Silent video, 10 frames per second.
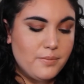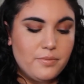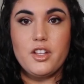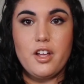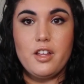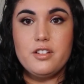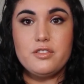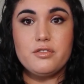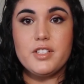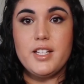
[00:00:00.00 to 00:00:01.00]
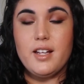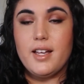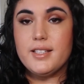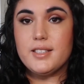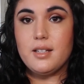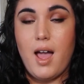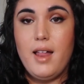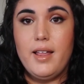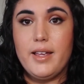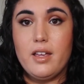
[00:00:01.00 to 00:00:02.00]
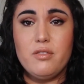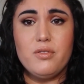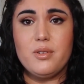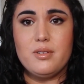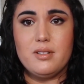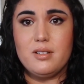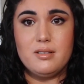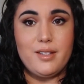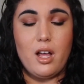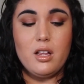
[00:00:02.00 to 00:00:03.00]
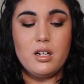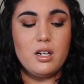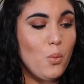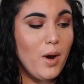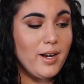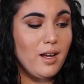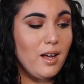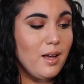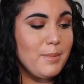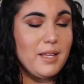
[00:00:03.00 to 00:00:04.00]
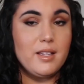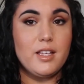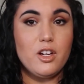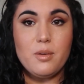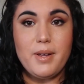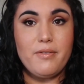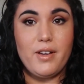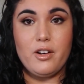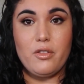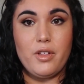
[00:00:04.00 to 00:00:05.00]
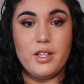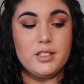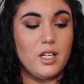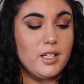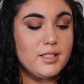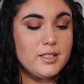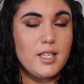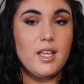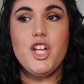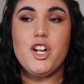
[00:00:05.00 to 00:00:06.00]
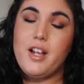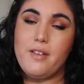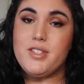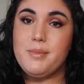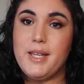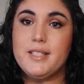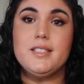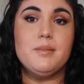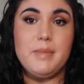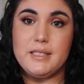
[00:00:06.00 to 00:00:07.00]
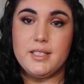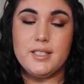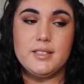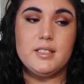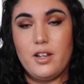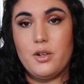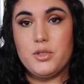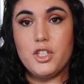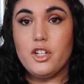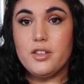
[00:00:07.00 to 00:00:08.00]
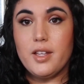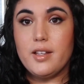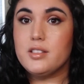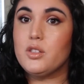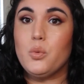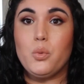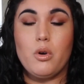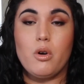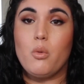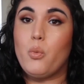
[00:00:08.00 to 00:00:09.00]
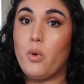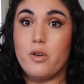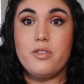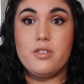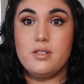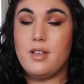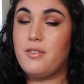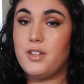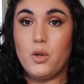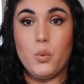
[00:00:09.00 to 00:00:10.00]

So the color is really nice. I like it for $1. Why not? I mean, here are my final thoughts. Honestly, you're gonna have some hits and misses. You know, certain things were definitely